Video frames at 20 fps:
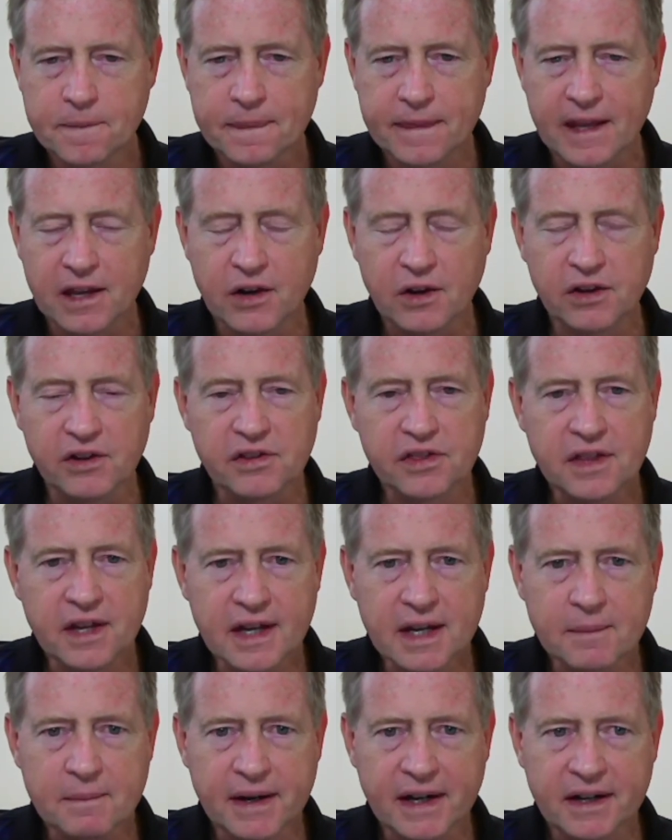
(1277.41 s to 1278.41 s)
You know, you
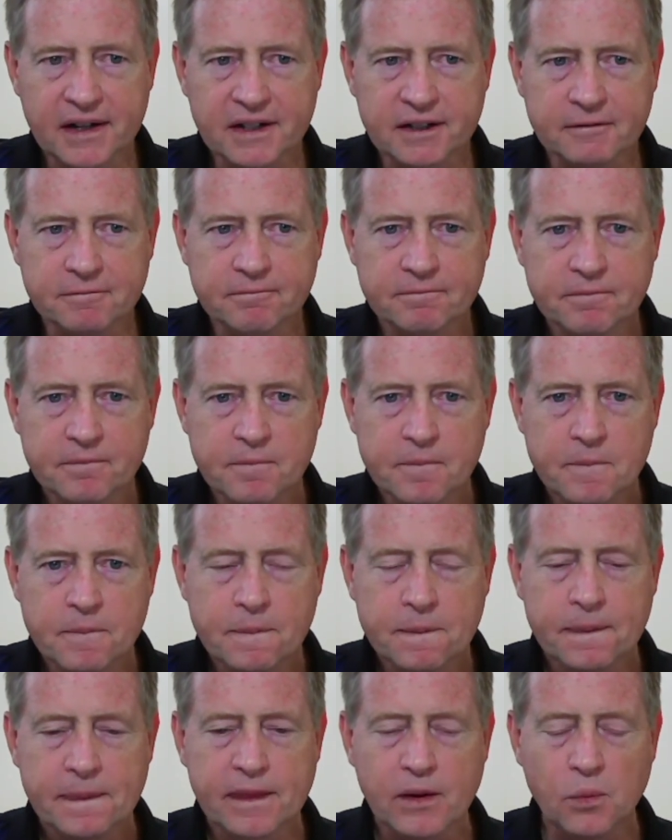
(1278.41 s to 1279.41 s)
think about it,
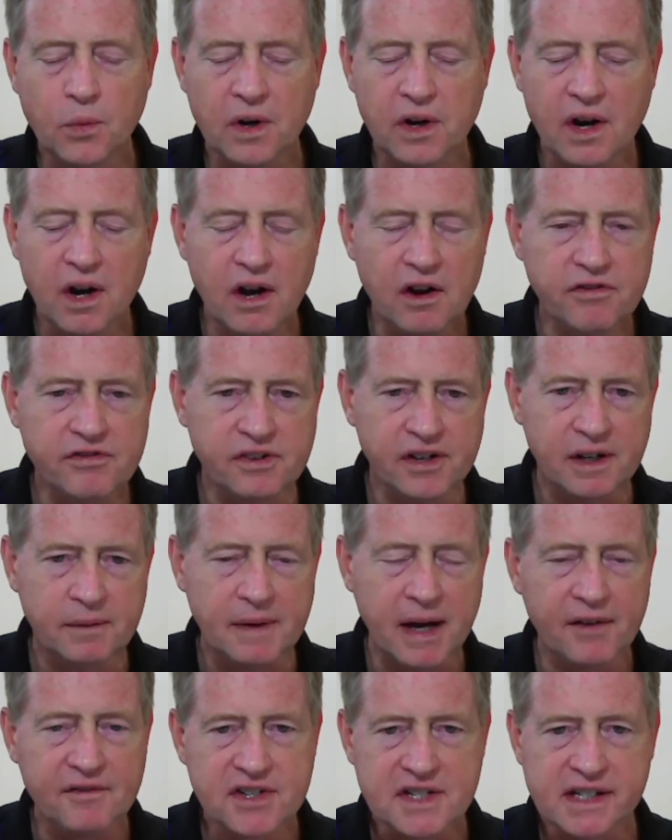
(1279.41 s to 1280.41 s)
we're all from
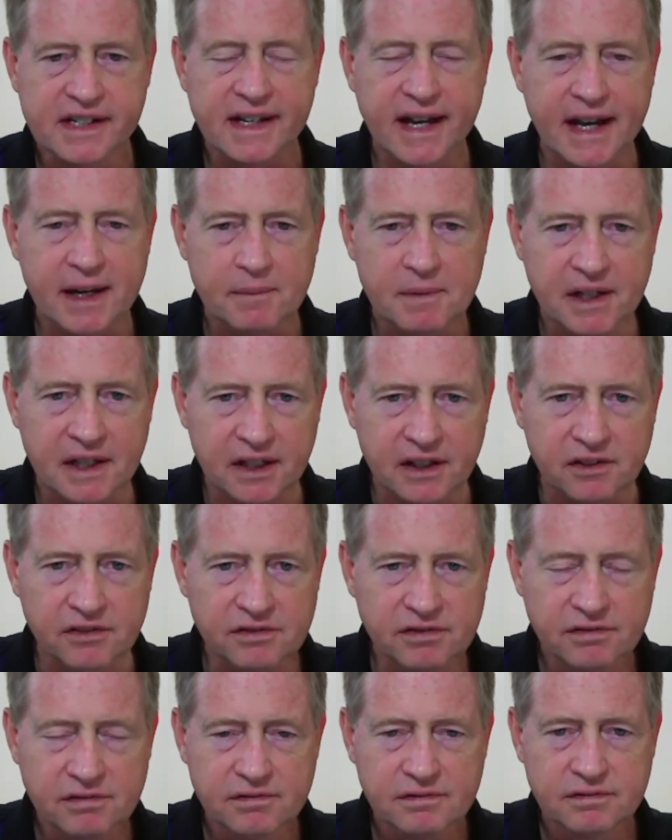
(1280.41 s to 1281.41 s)
obviously Adam and Eve,
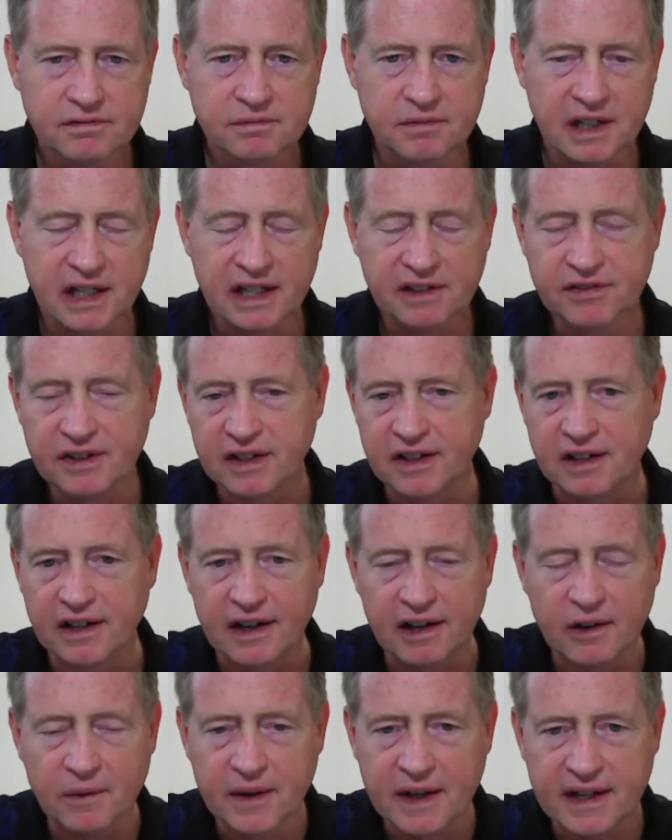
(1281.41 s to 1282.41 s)
but even
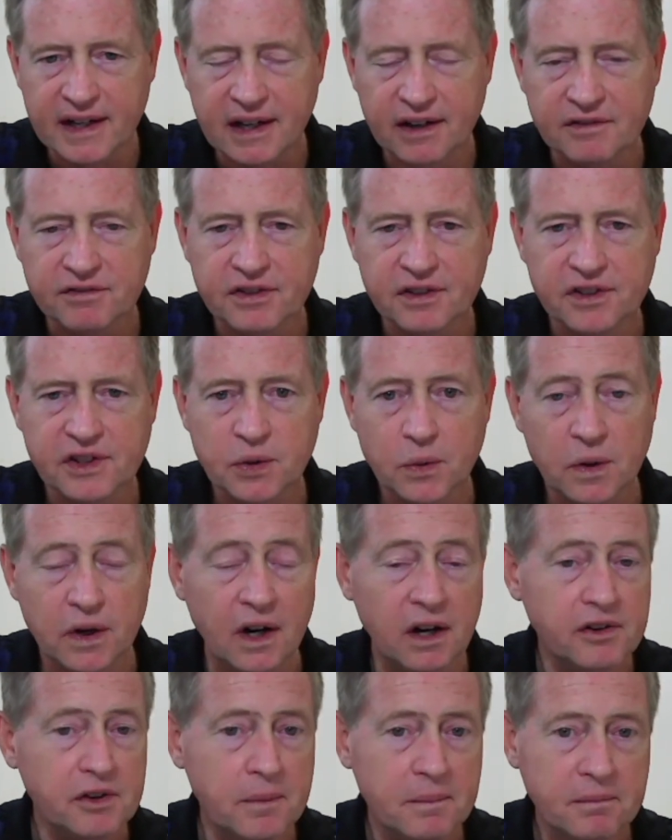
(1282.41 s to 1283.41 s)
narrowing it down further, we're
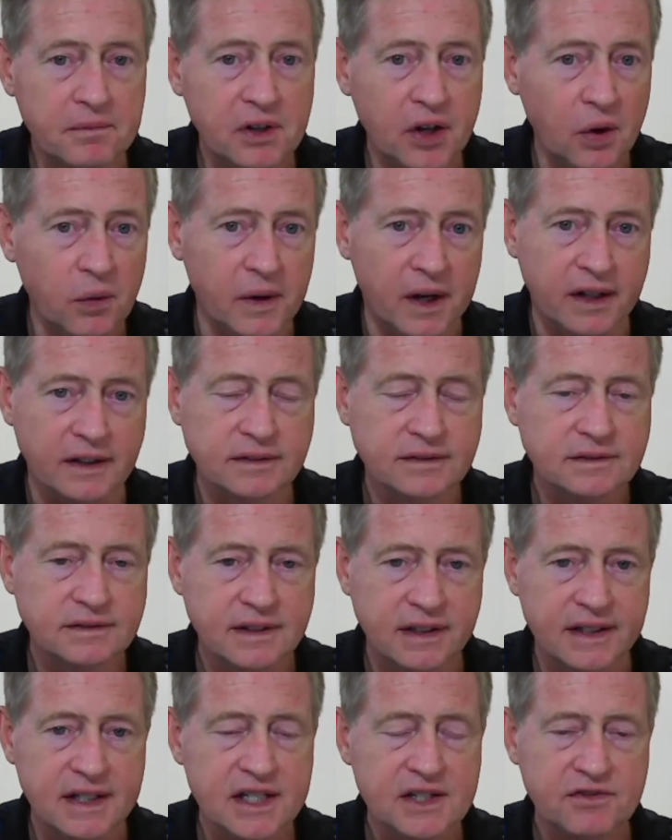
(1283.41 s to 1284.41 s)
all from Noah
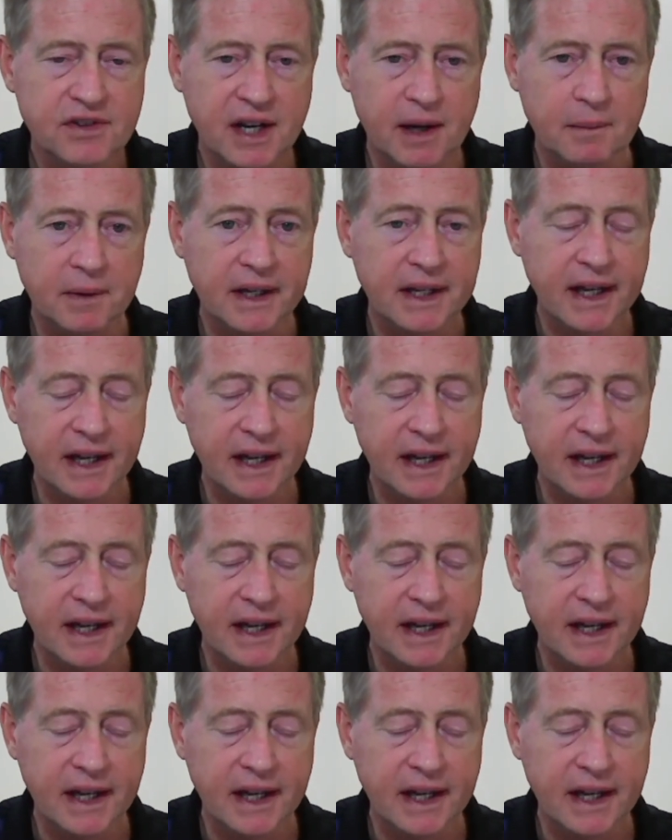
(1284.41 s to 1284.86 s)
and his family.